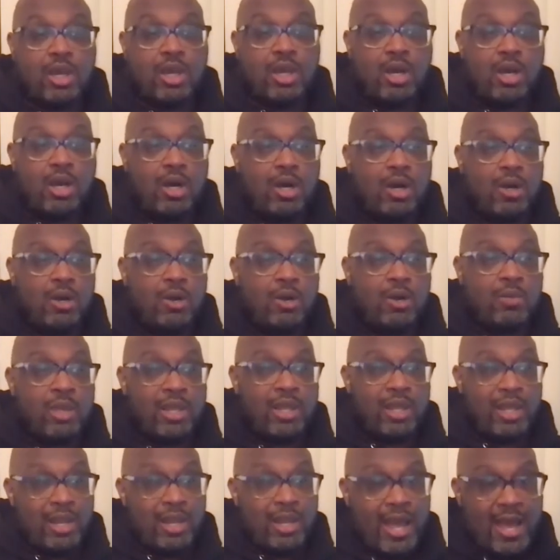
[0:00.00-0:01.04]
Um,
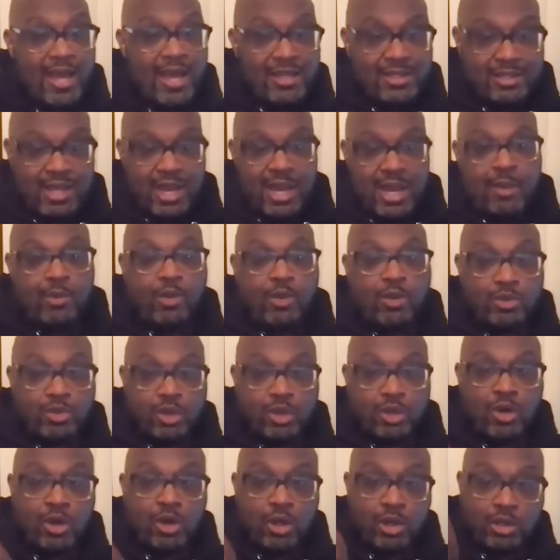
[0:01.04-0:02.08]
and then as time goes
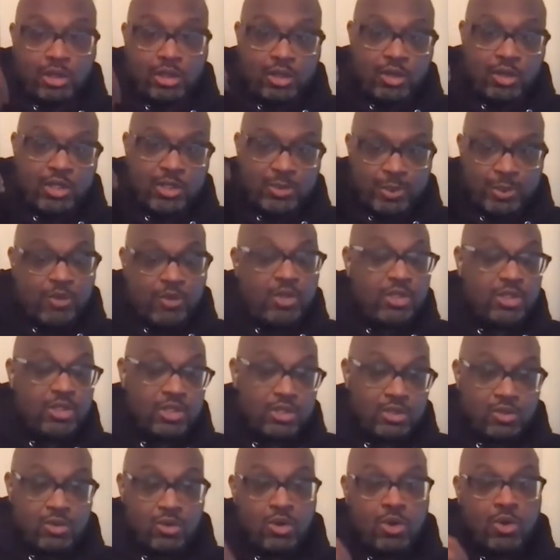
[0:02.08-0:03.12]
on, your
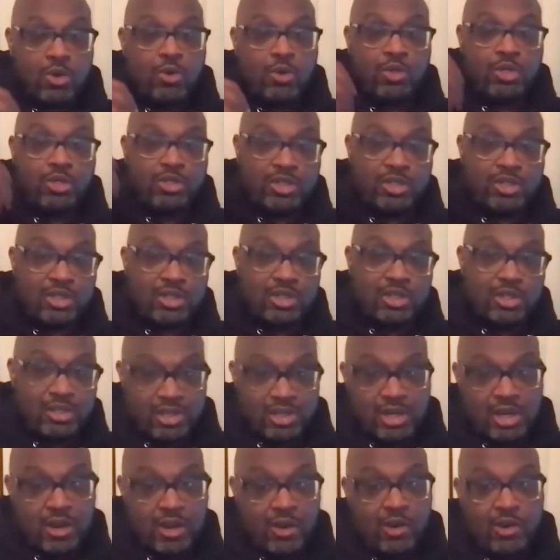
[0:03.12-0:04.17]
experiences grow, your the
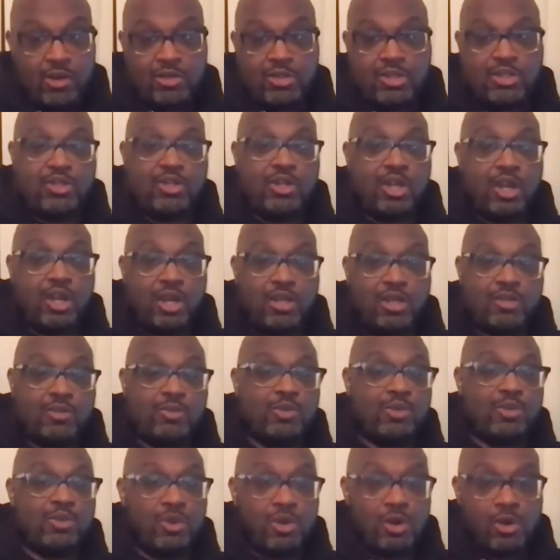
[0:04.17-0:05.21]
scenarios that you're accustomed
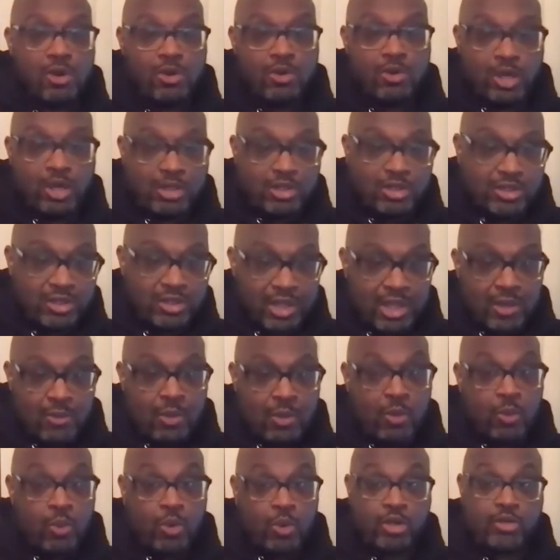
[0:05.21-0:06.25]
to grow, you understand
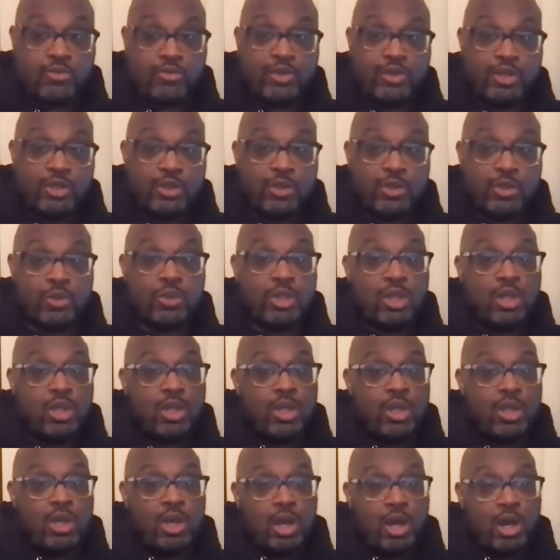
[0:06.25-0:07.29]
what works for you.
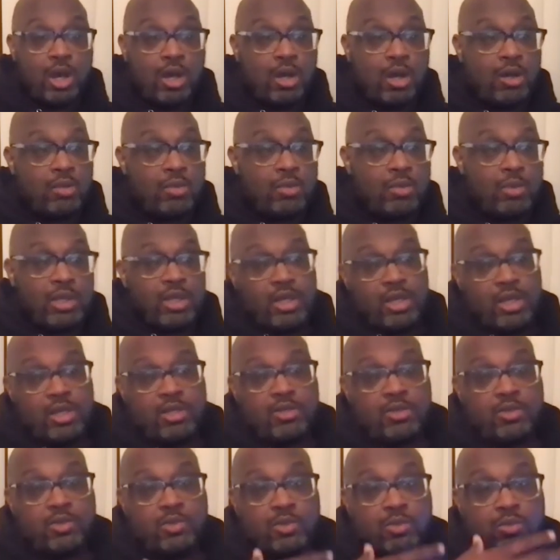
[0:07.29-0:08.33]
Um,
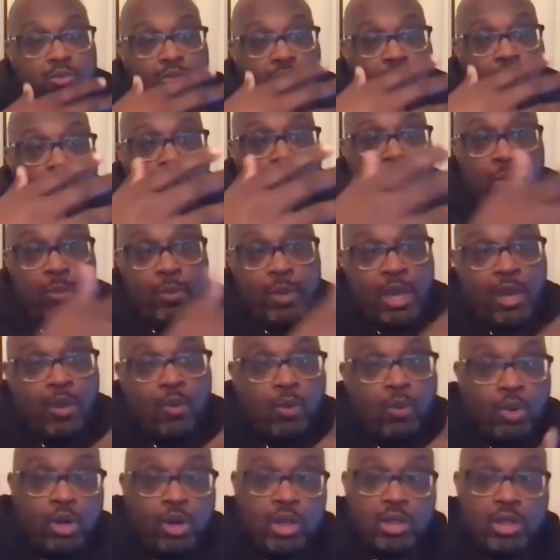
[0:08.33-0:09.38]
because what may
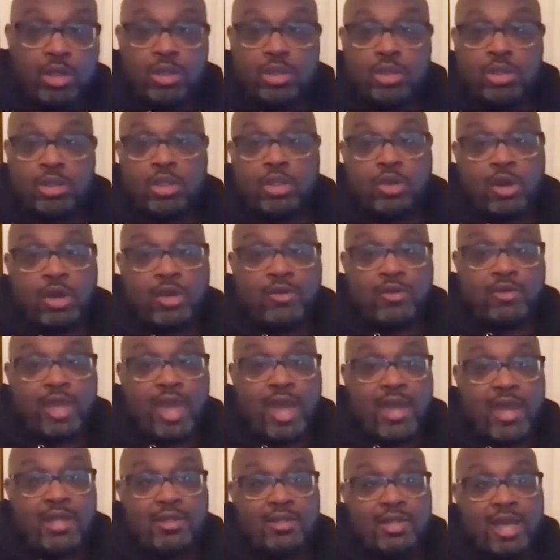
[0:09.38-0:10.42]
work you know
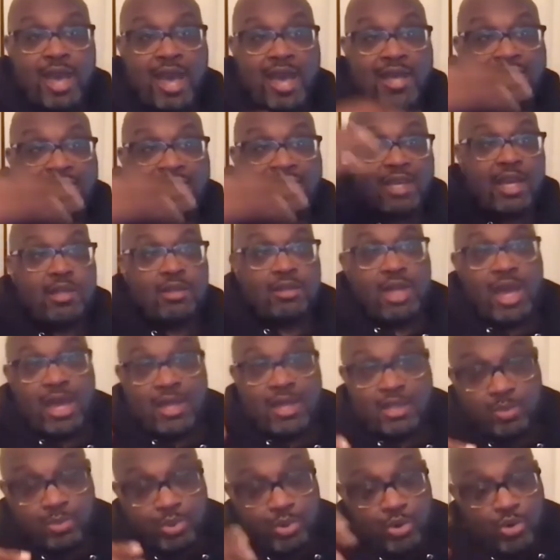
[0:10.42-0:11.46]
as as i
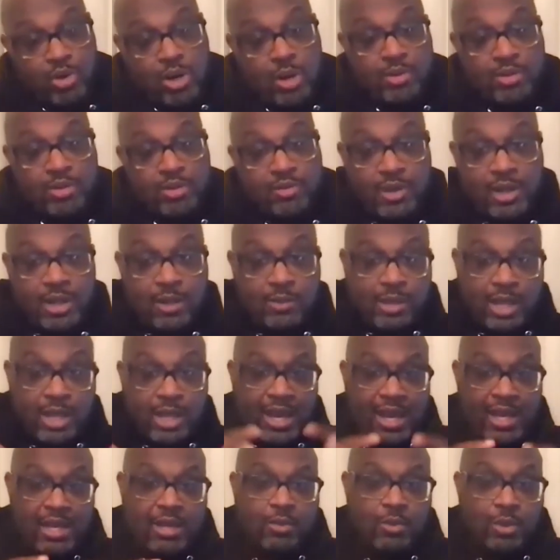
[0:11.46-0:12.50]
as the program developed i
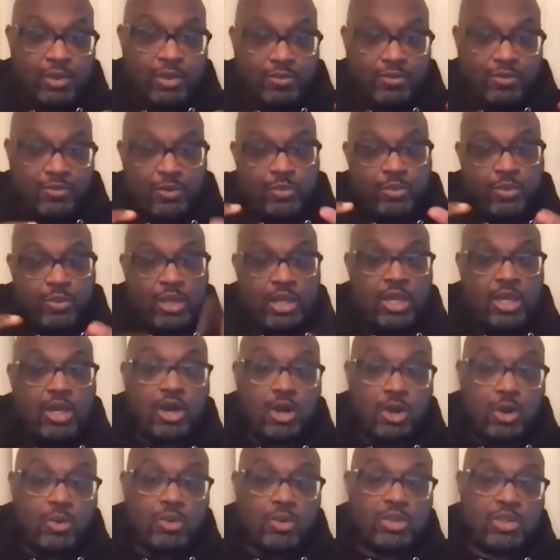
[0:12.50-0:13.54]
kind of went from being a
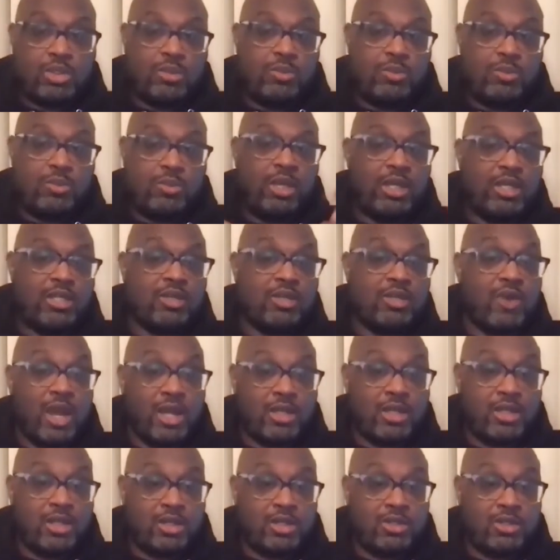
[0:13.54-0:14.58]
coach to being a
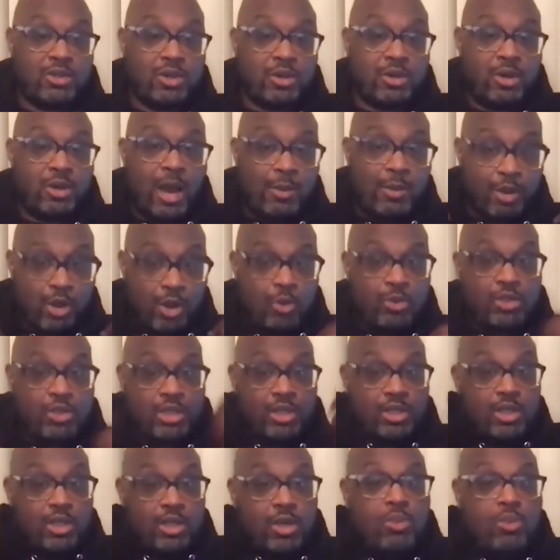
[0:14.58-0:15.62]
director so i'm
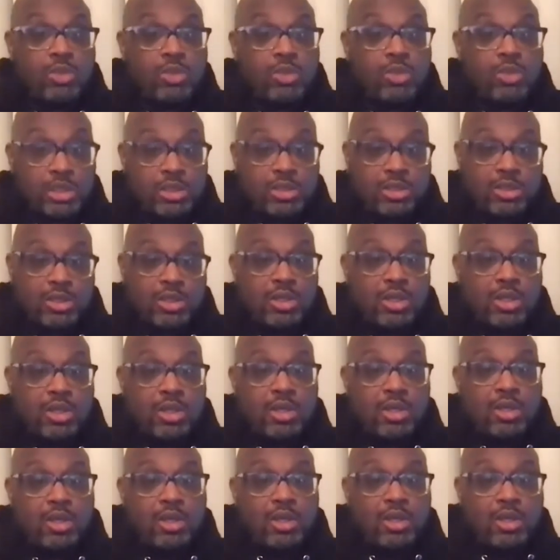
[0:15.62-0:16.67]
coaching the coaches
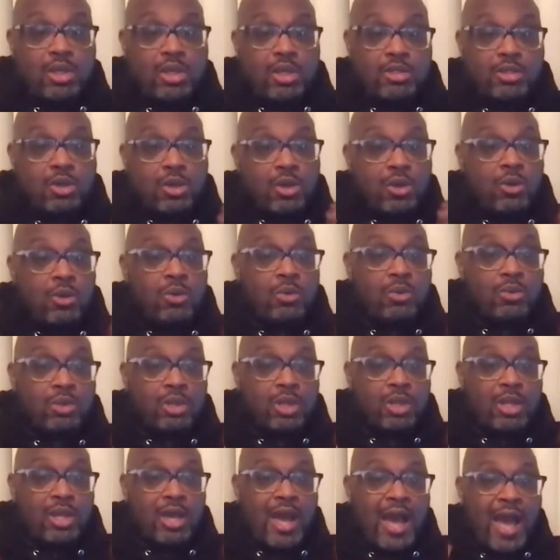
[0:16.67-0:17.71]
hmm. so
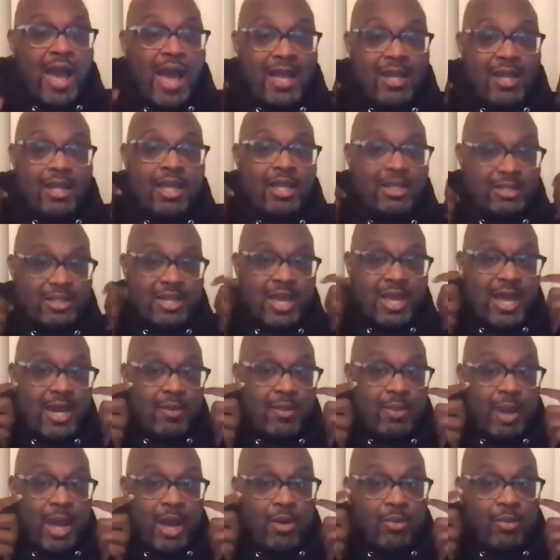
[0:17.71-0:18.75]
i it's not
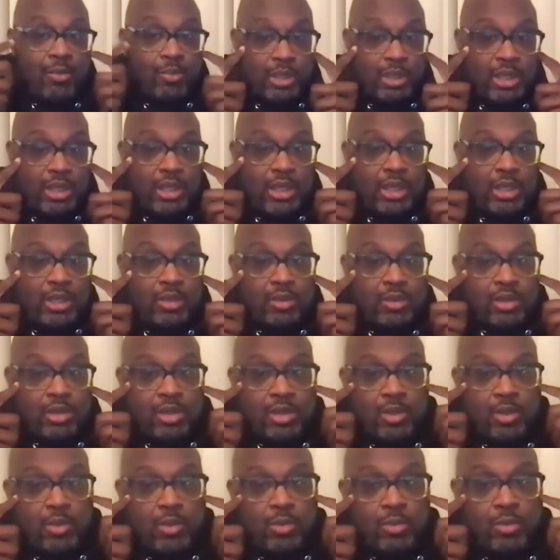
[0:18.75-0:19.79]
about me
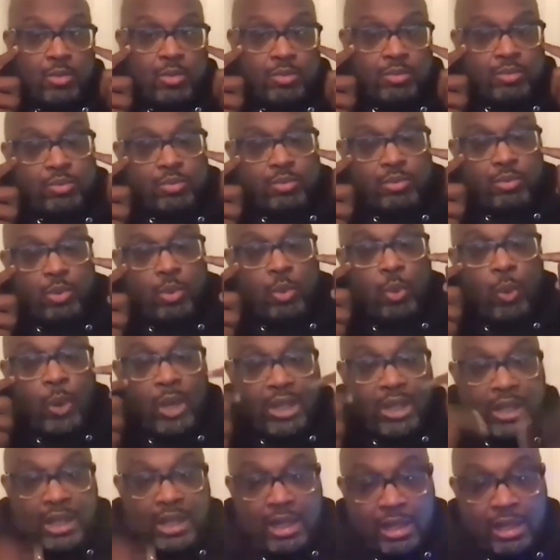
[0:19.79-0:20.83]

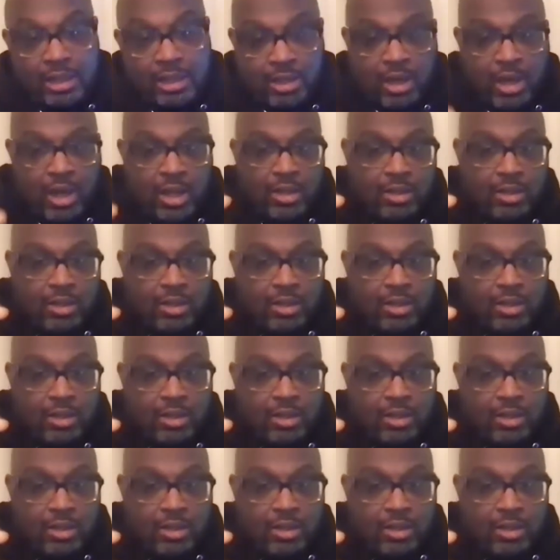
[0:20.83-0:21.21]
willing